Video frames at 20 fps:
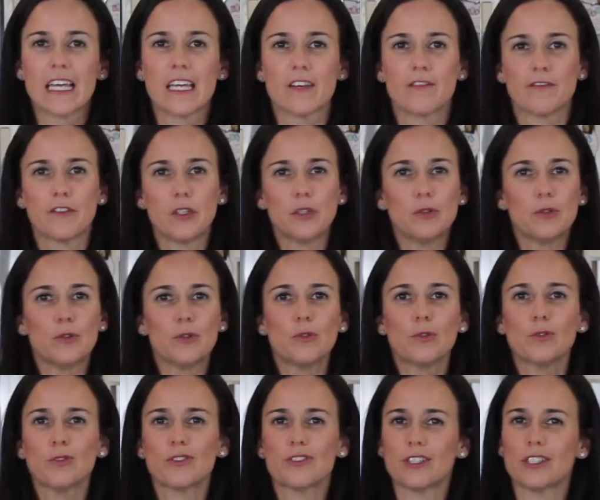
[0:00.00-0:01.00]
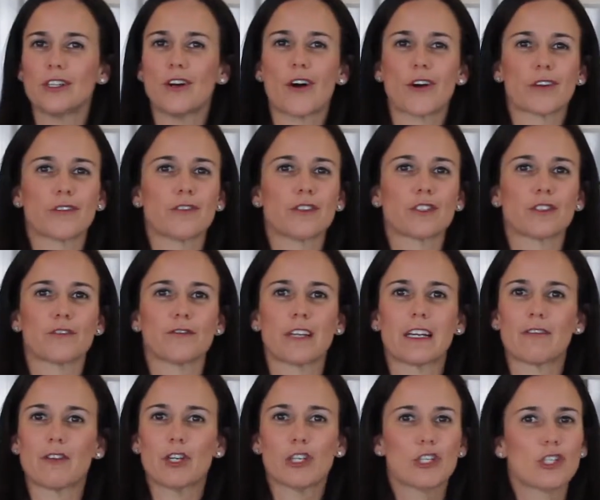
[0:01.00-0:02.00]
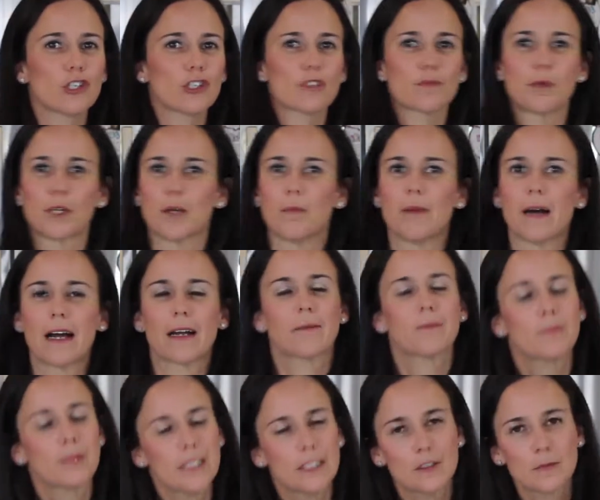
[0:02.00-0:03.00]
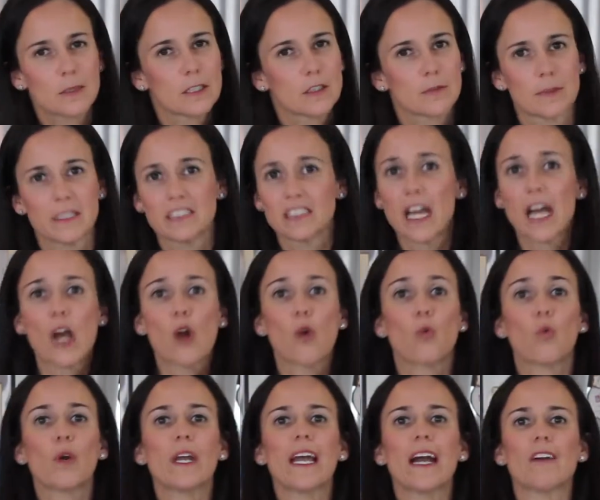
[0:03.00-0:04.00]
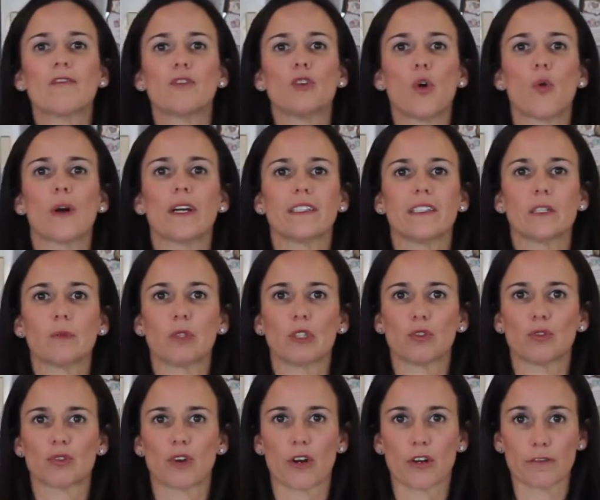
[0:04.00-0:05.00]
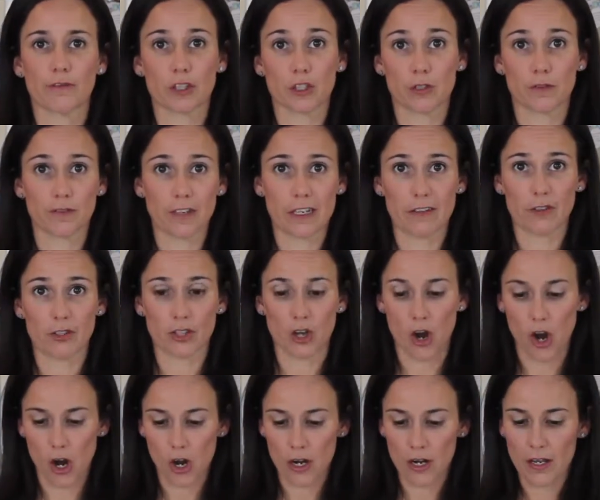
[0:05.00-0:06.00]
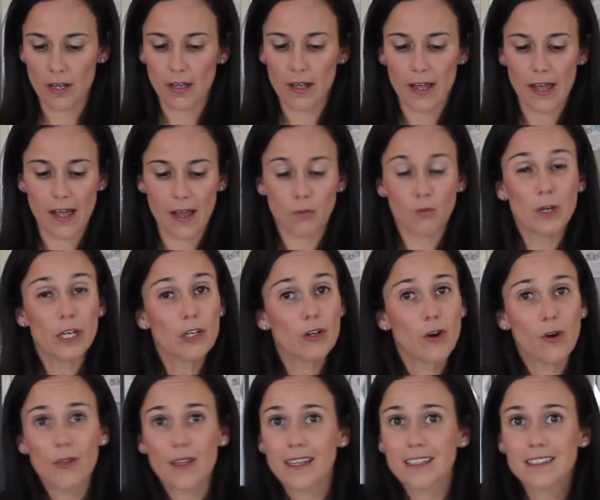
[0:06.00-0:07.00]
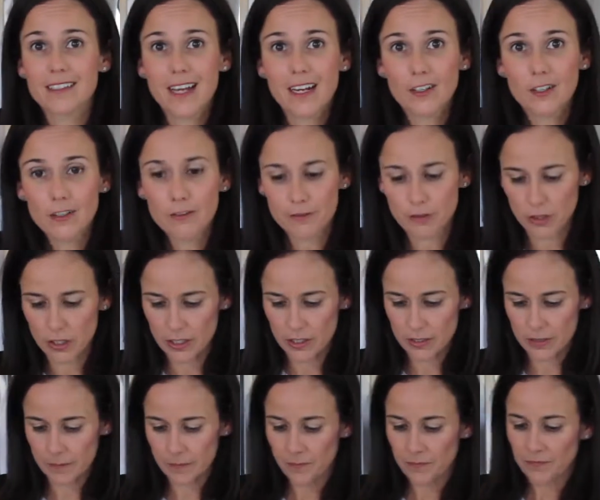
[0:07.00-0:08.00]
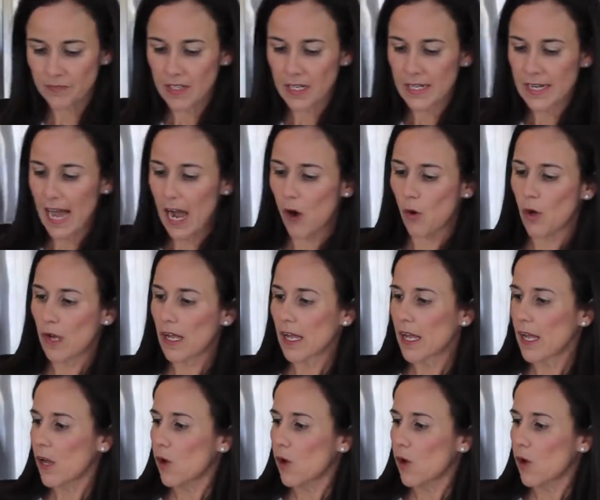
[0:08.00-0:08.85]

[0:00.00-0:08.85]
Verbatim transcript: If you see artificial flavor, just put it back. Please, please, please. We have no idea what those artificial flavors are. And we know that's not good for us. Now,